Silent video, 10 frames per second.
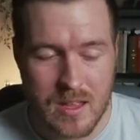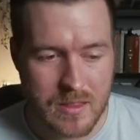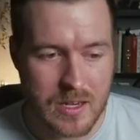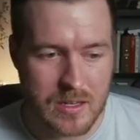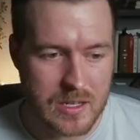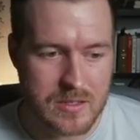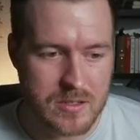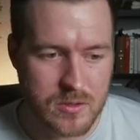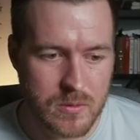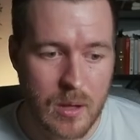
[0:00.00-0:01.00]
that it needs
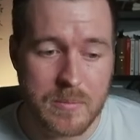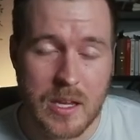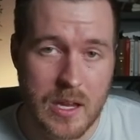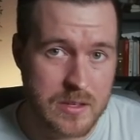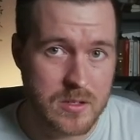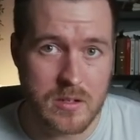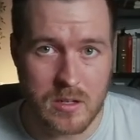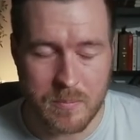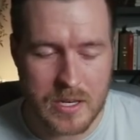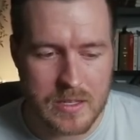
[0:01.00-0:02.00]
to update a certain
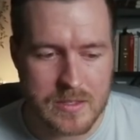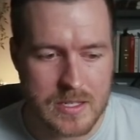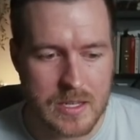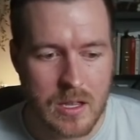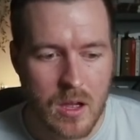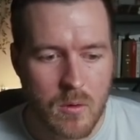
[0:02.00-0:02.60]
dependency,